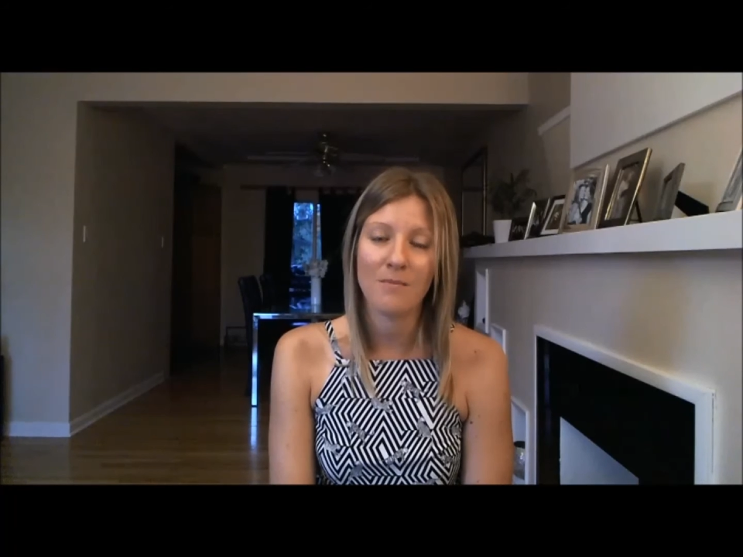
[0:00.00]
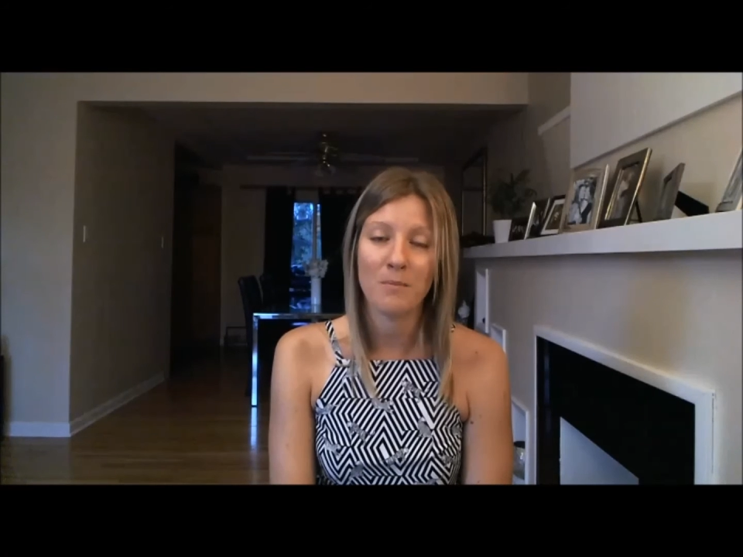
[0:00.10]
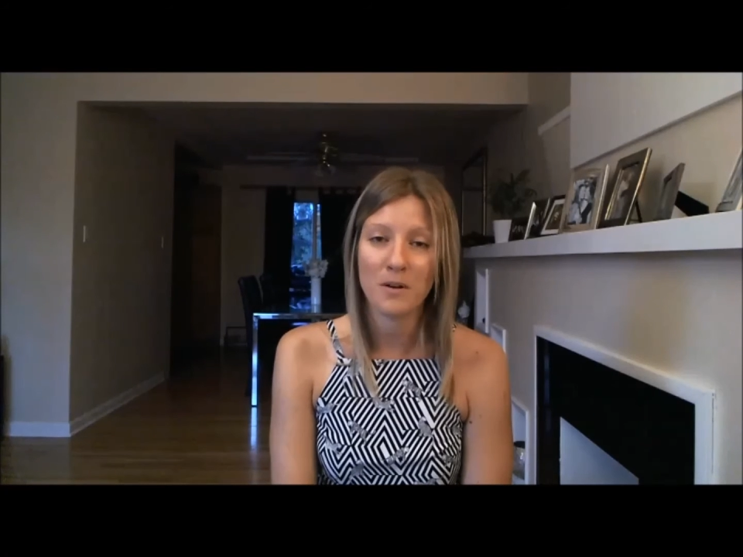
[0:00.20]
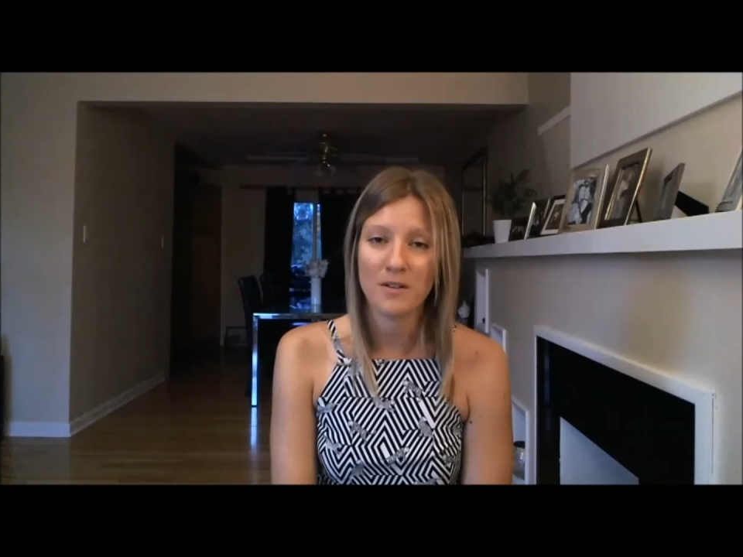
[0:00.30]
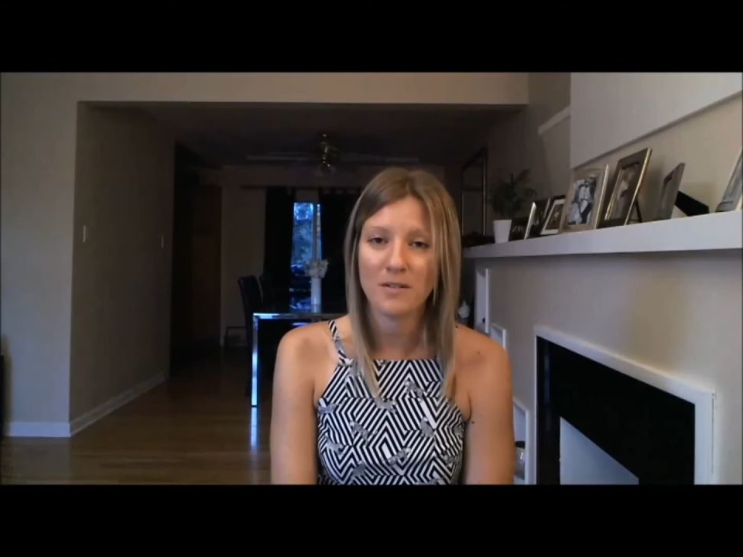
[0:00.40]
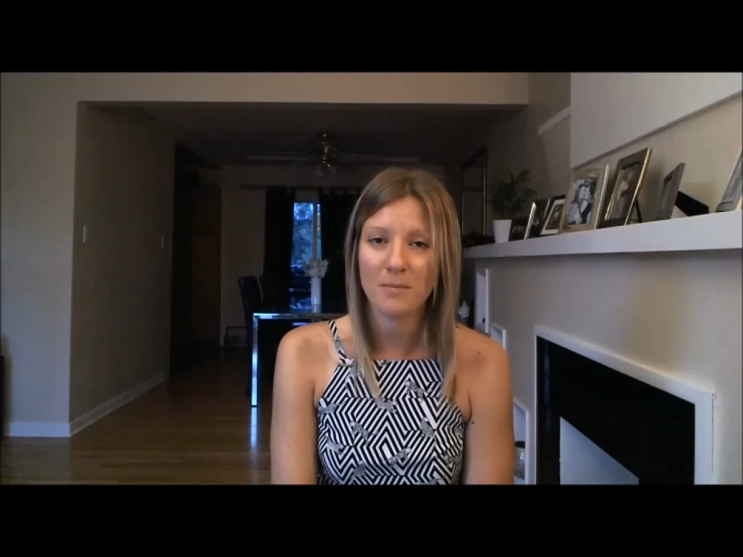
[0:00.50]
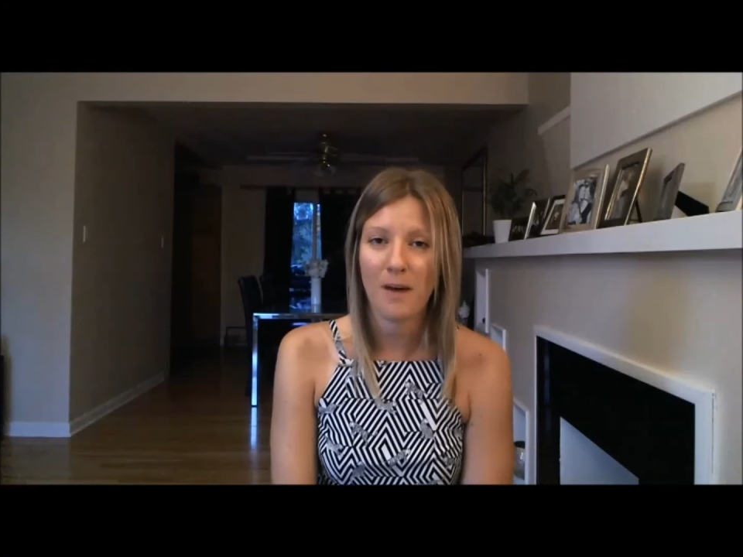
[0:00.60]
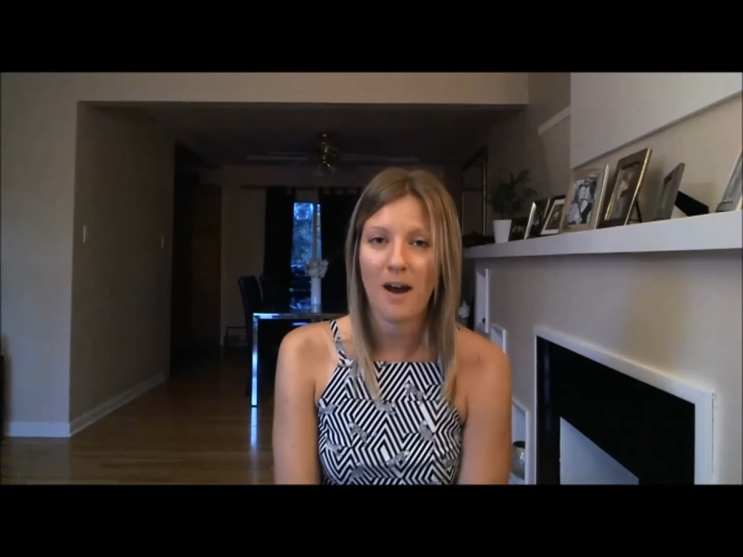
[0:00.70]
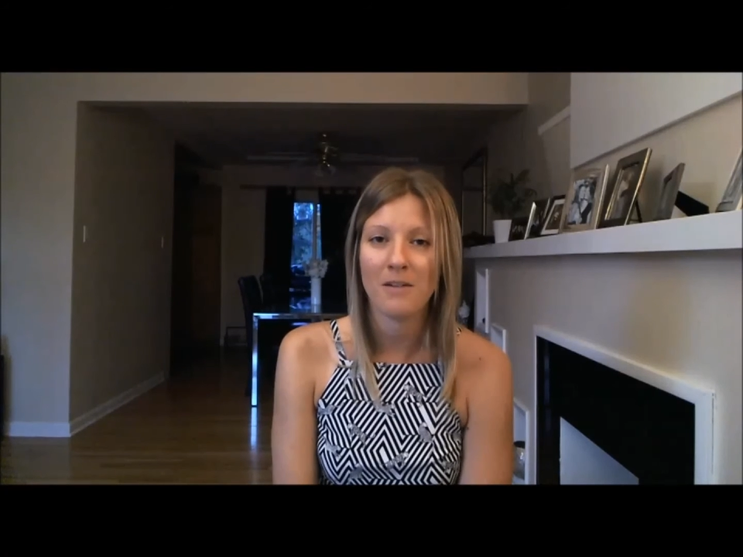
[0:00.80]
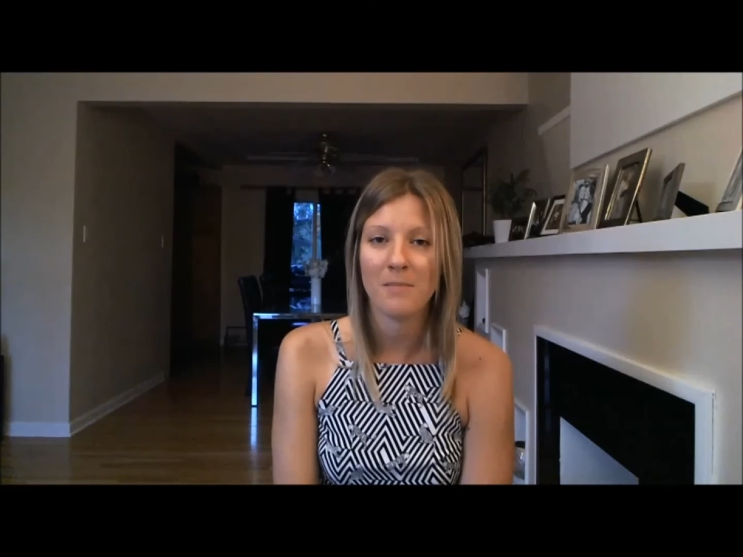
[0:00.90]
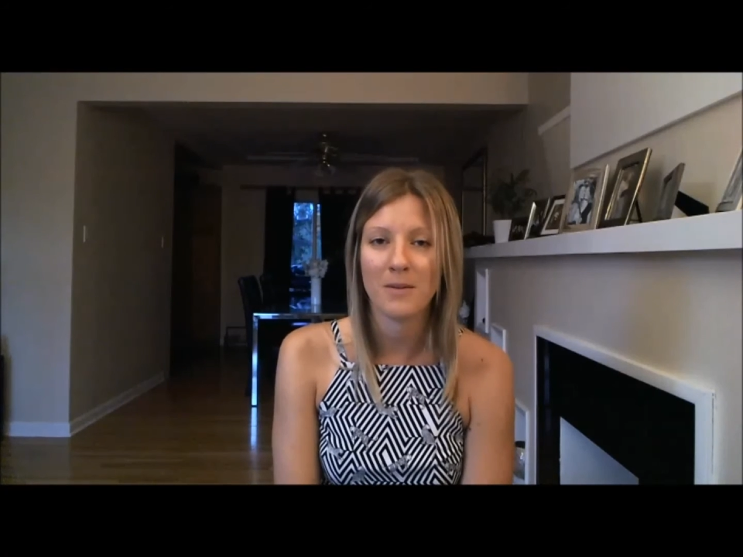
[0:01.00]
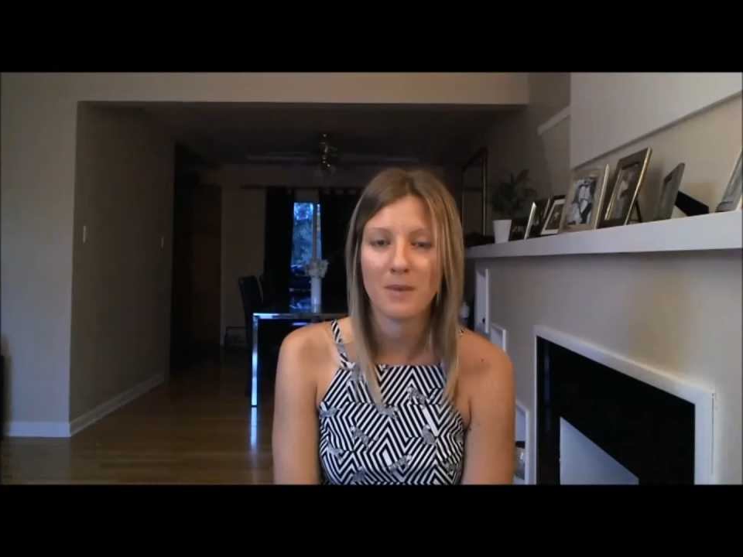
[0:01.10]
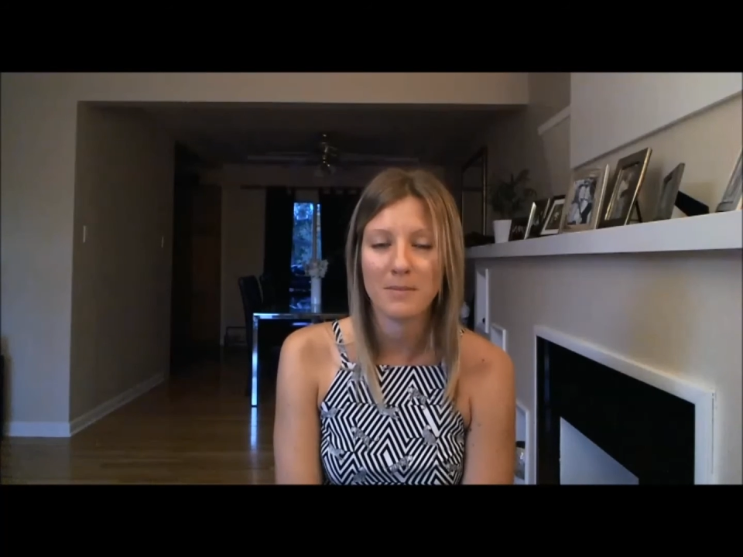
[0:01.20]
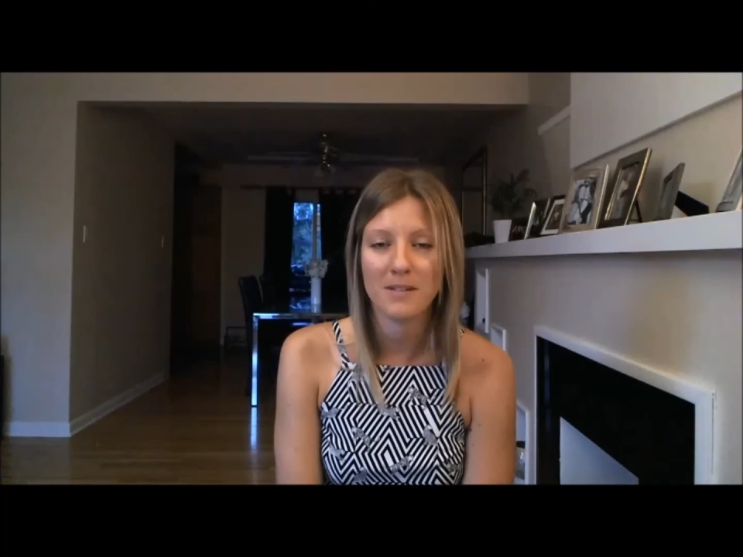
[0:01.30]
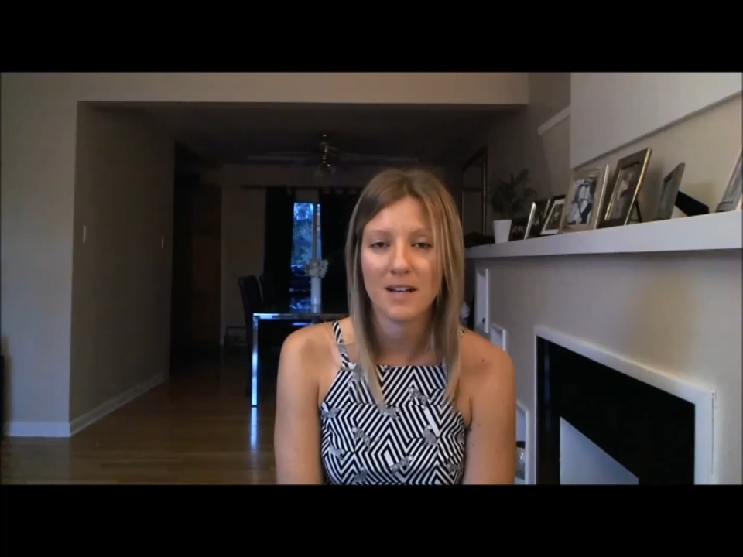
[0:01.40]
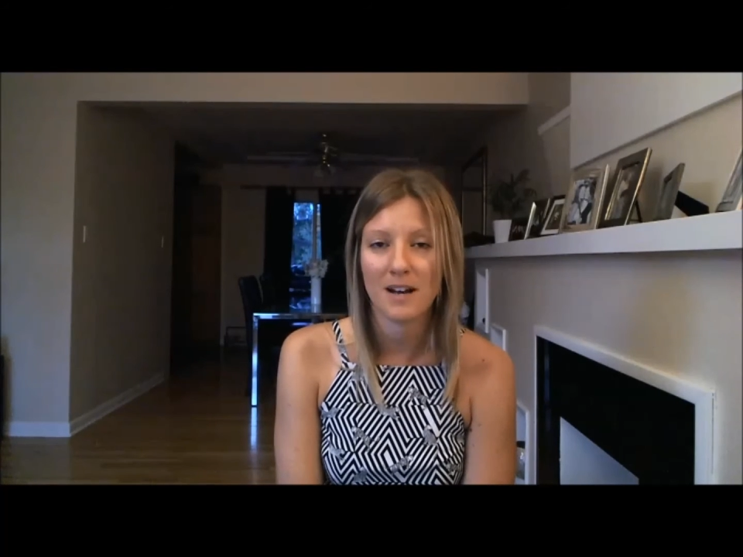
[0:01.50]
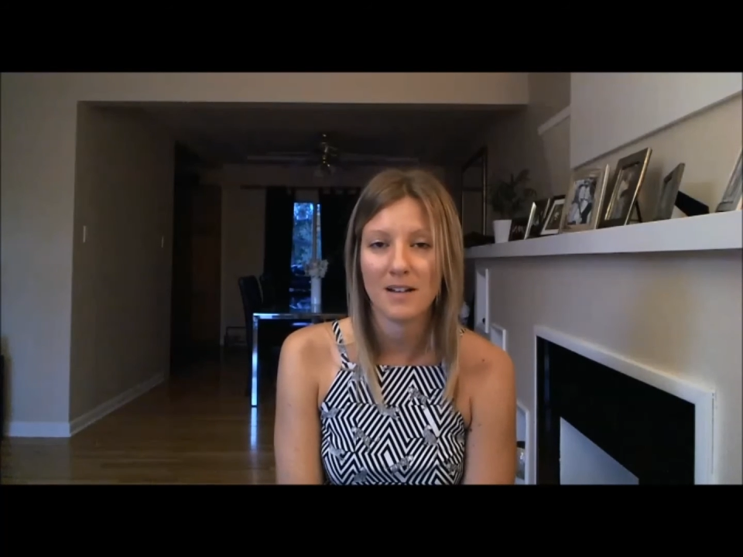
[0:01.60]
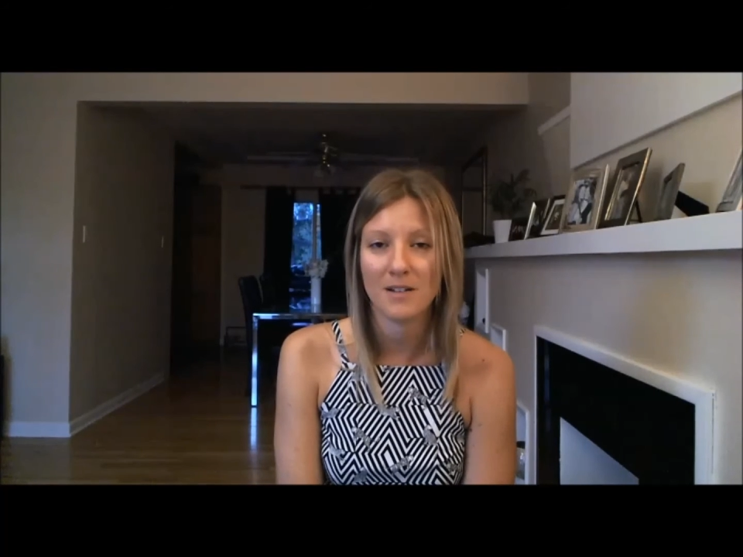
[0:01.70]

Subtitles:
more of them on my website at